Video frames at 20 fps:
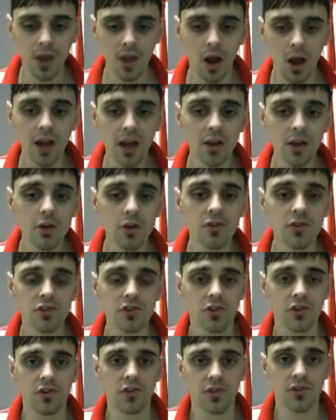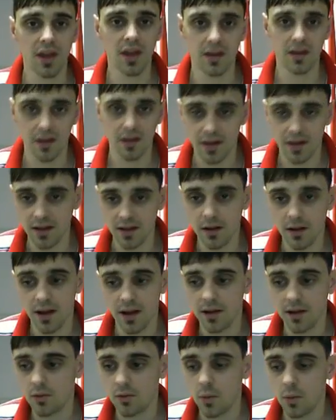I could just technically
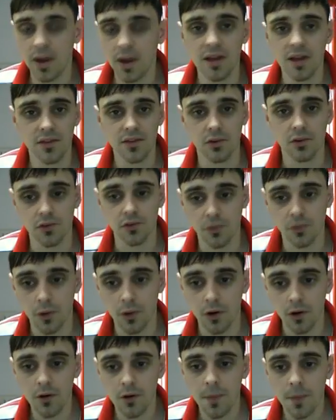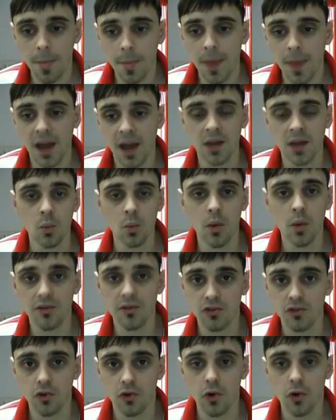like wait until tomorrow and then
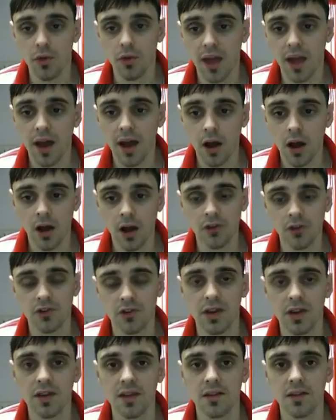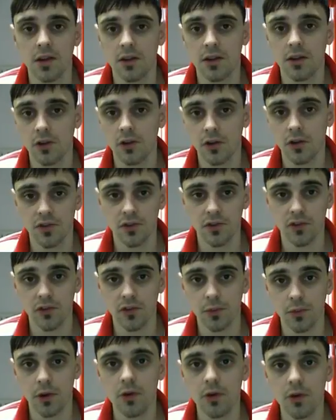withdraw that $189 for
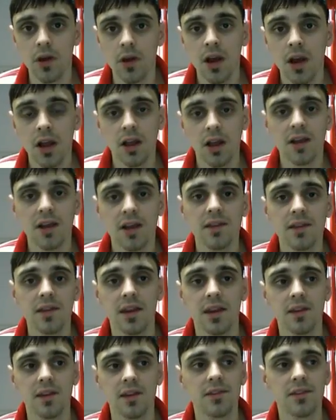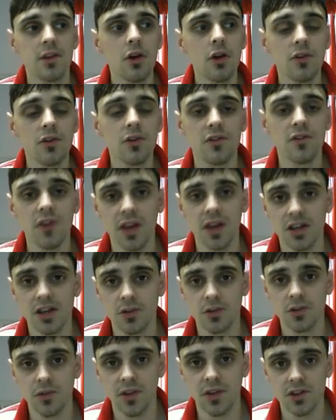tomorrow. Like I said, it's certain
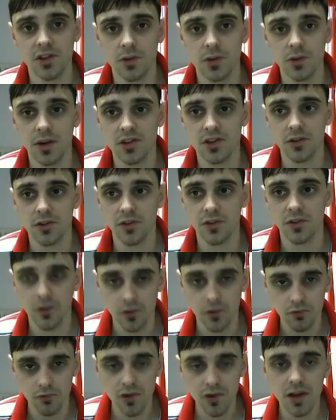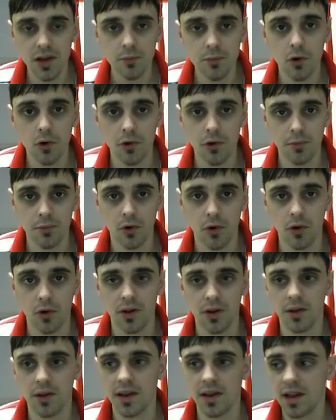financial situations that's really more
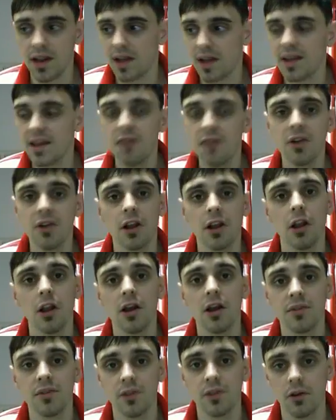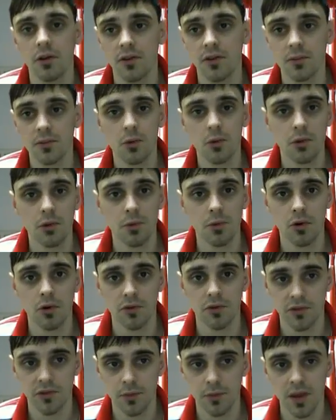important, and living a lifestyle that's more
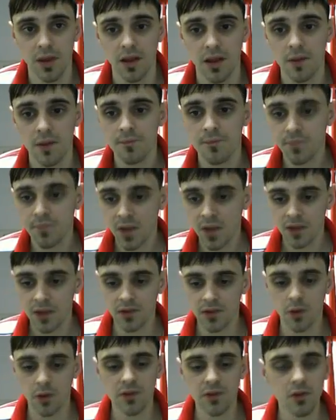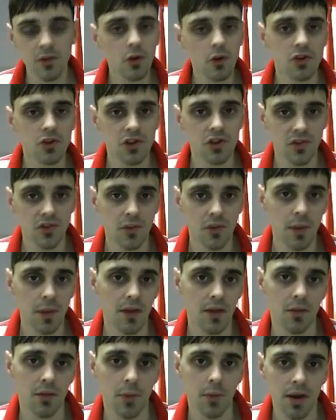important to me. So it's not just
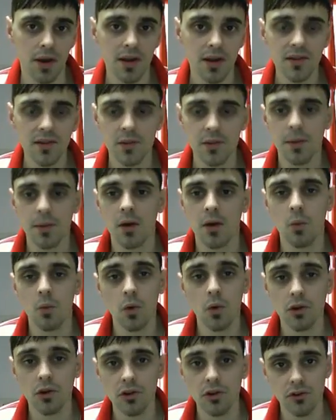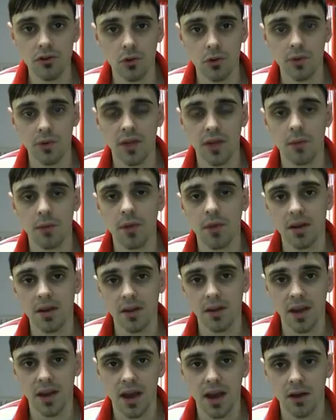about the money, it's about what you do with that money
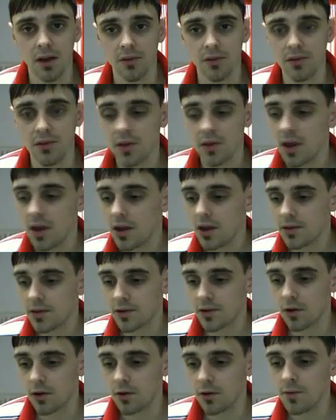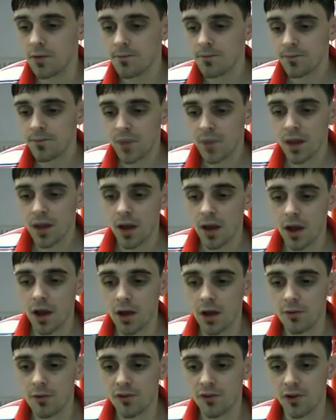that counts. So
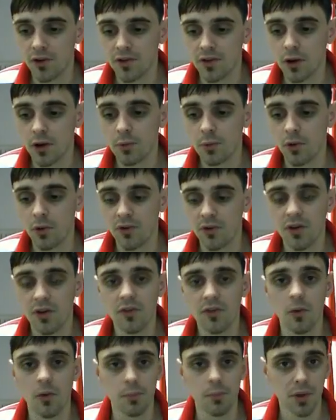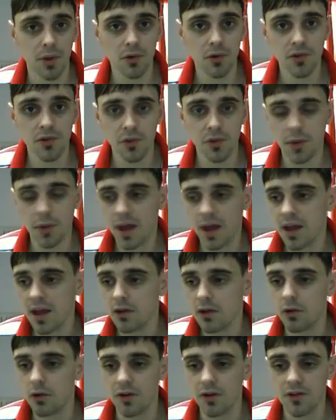For example, if I've got bills to pay,
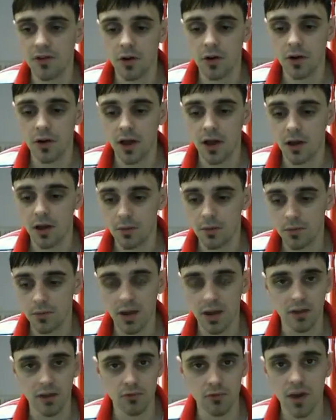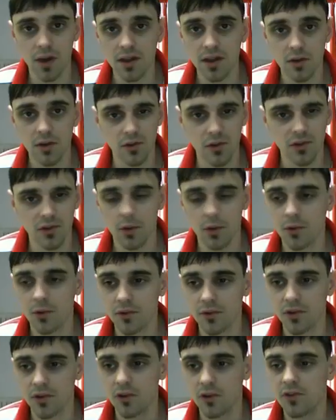or I've got like rent, and so on
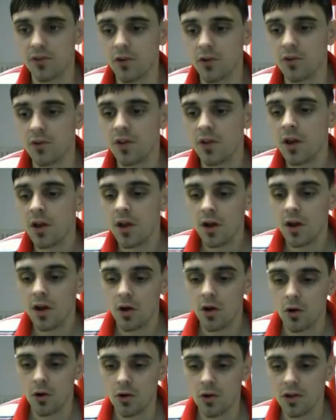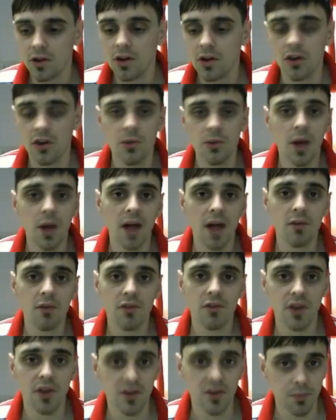and so forth, or you might have a
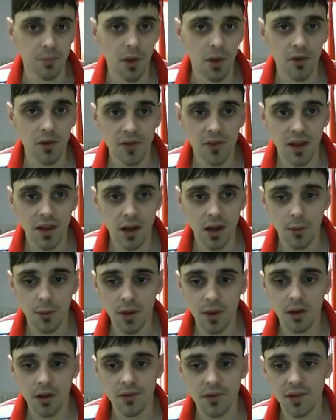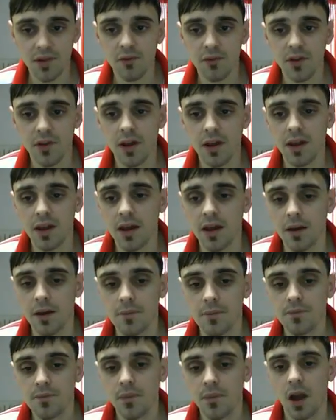friend's birthday coming up, something like
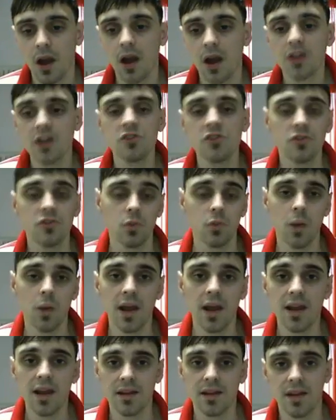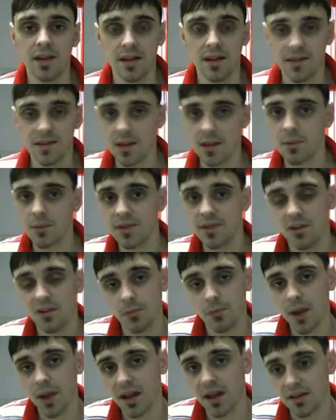that, I can just wait a day, set myself
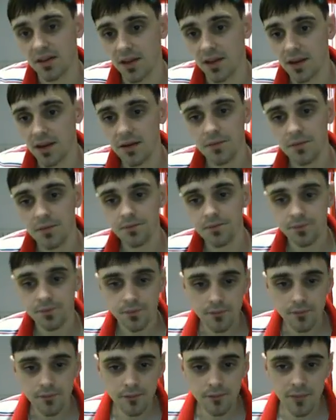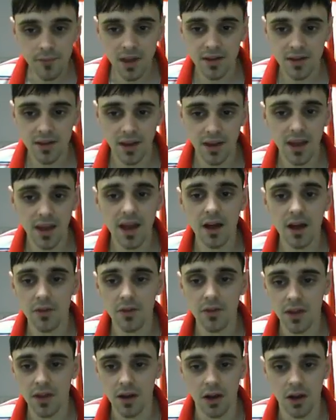back a day, take out
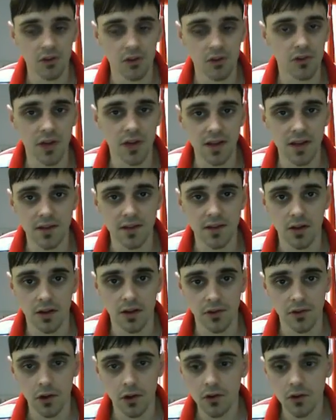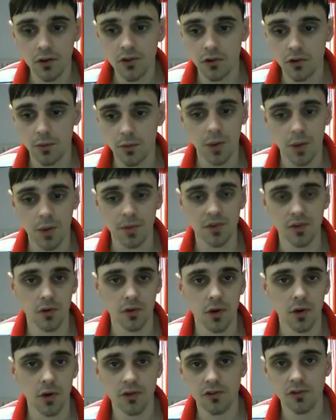the $189, or it might be
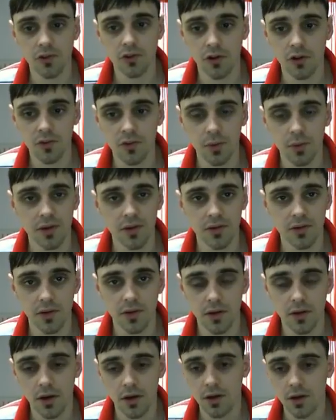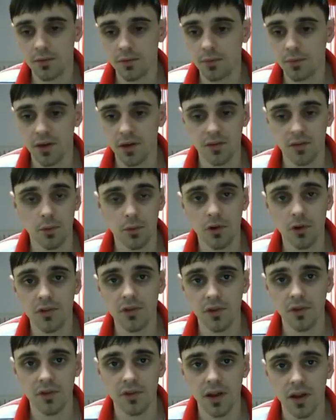$200 by tomorrow,
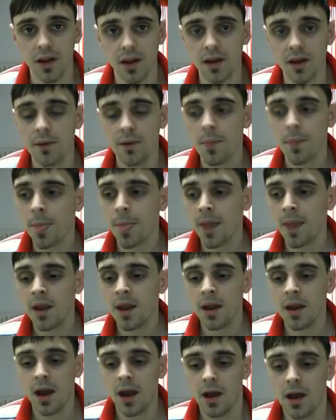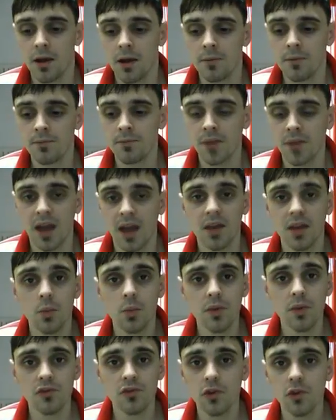something like that, and then
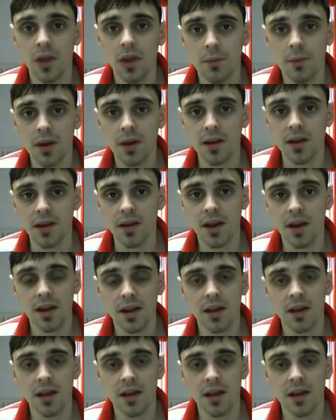withdraw that money, and